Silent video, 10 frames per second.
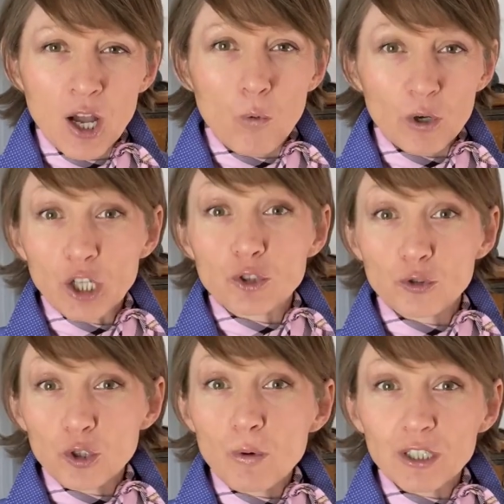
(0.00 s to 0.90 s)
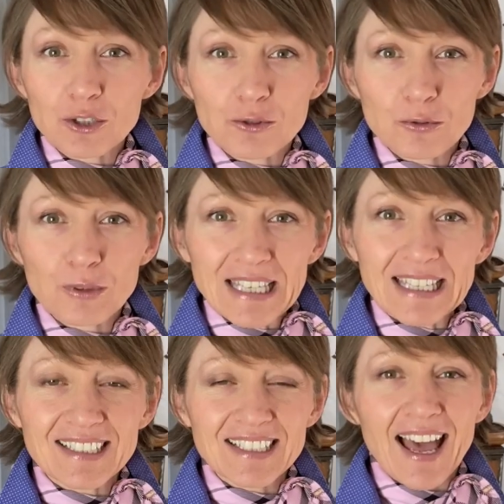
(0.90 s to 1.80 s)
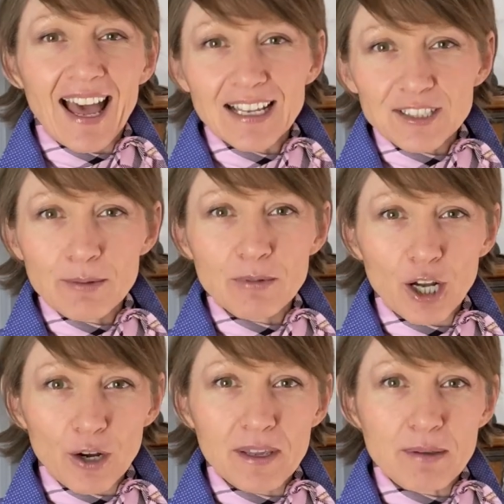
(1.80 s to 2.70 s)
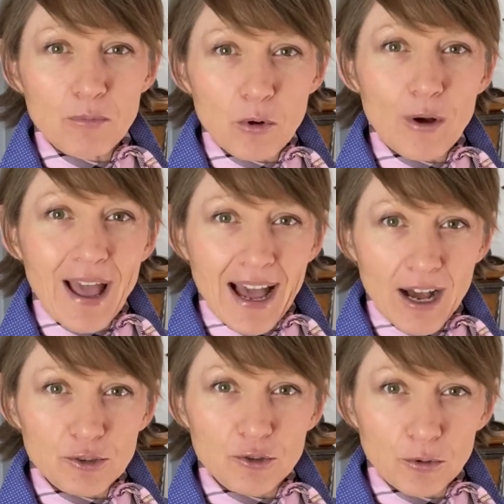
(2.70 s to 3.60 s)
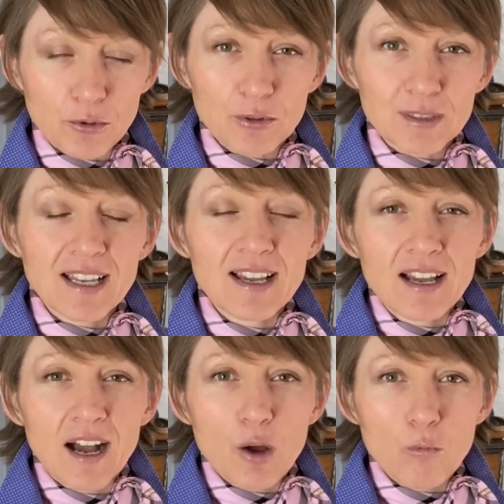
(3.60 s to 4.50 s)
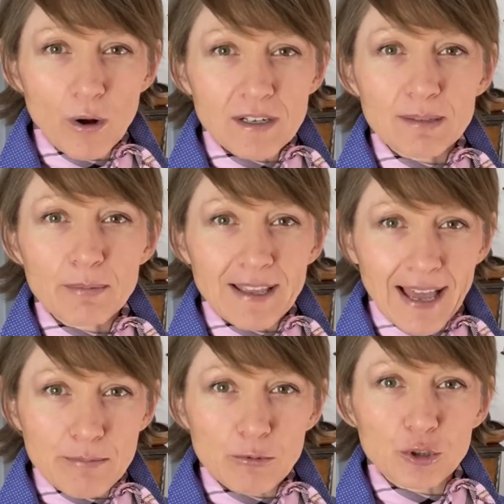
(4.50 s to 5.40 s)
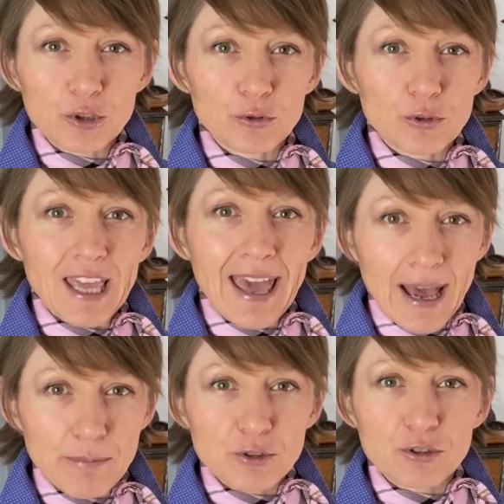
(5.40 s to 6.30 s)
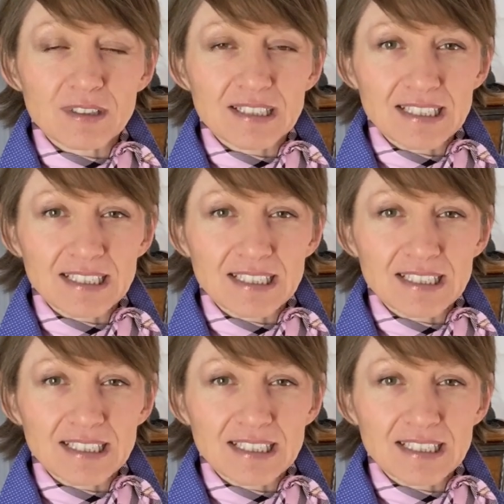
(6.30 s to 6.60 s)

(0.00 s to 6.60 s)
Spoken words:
What I do want to do is, as I'm going more outdoors, I want to be able to capture a